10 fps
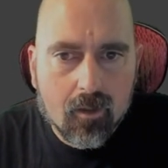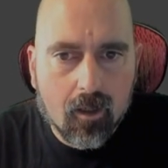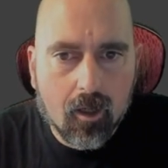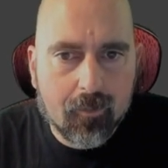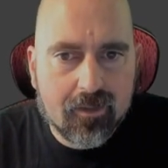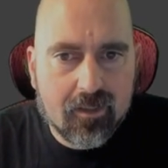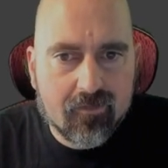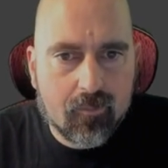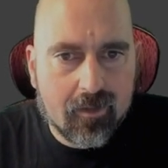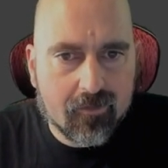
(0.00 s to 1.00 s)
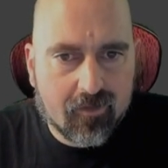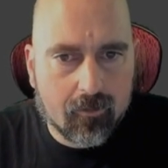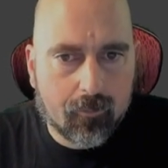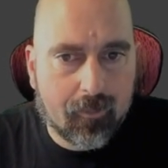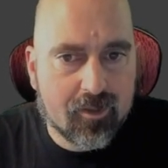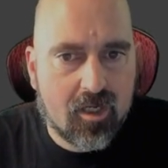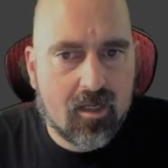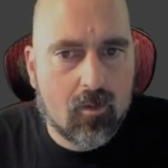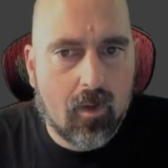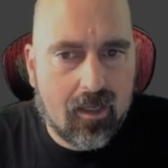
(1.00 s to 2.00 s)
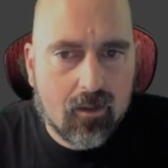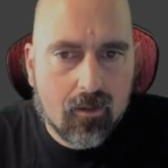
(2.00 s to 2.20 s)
it needs to be a skeletal mesh anyway.